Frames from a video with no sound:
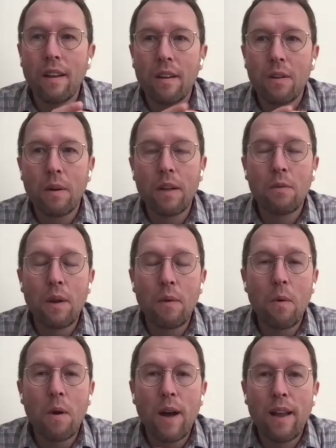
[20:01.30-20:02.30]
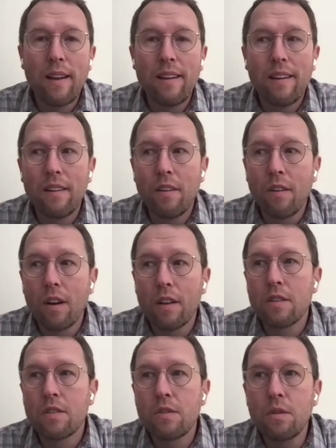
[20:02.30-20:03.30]
2021. You're
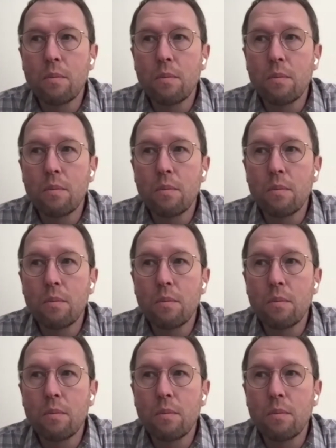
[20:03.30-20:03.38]
on this new